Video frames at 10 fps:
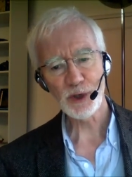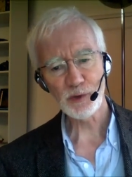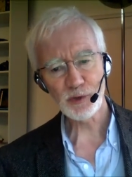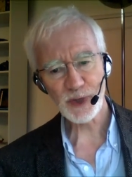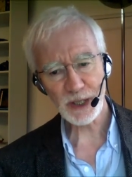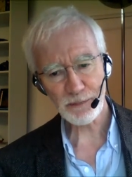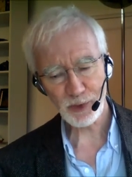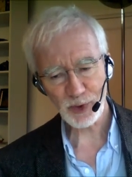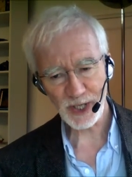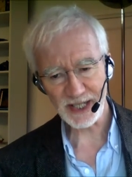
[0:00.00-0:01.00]

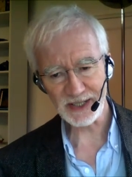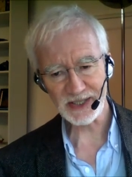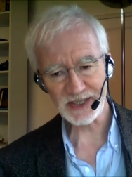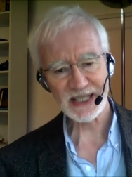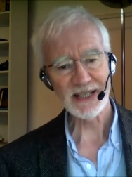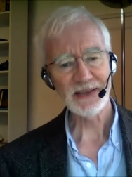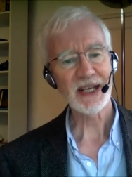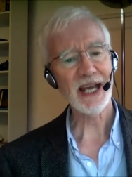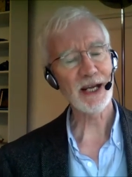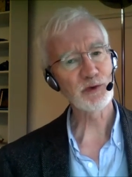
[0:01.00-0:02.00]
reappraise
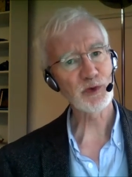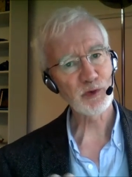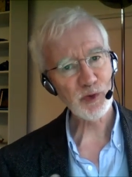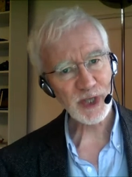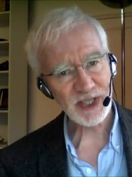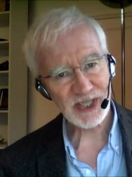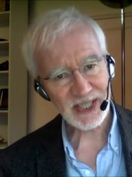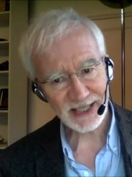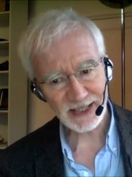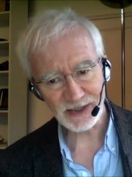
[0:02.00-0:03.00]
and
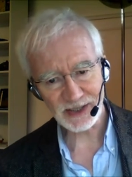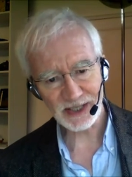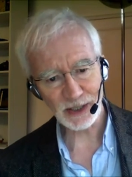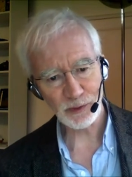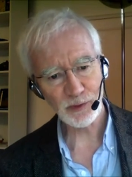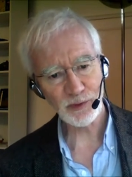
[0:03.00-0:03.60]
reset itself